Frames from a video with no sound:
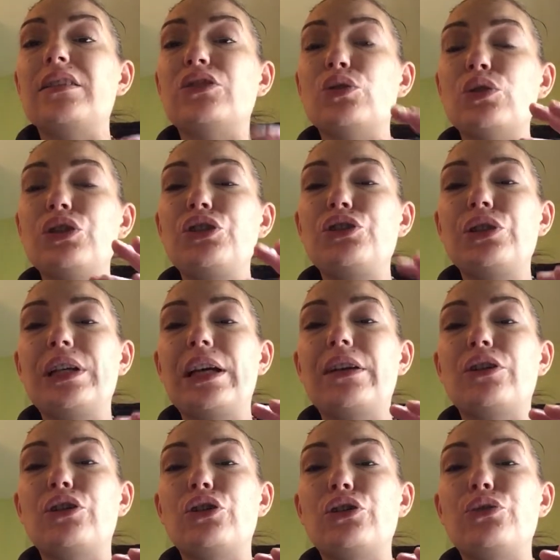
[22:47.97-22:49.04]
as long as you get
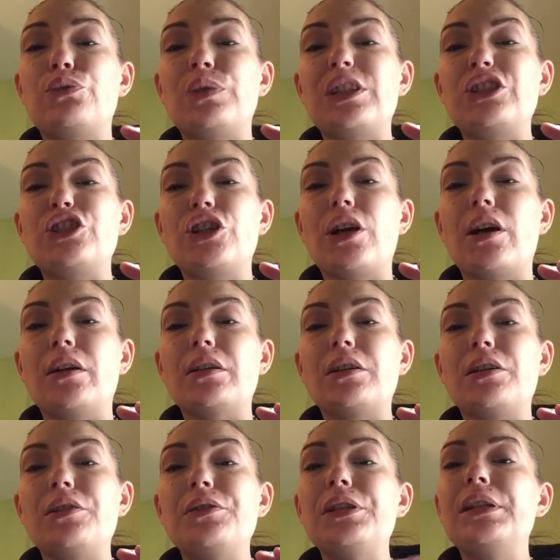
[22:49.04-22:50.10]
a good rich
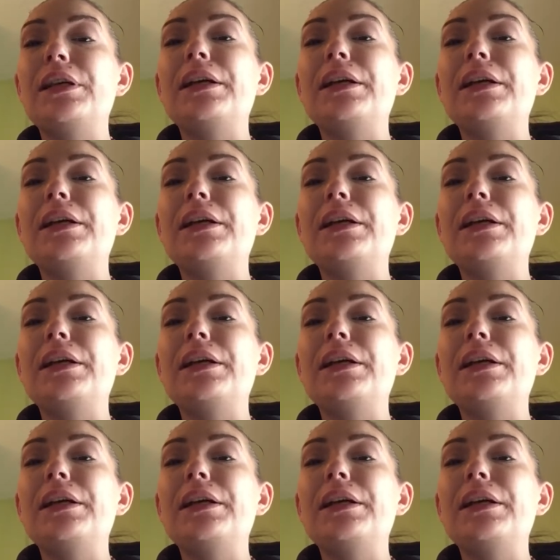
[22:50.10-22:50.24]
color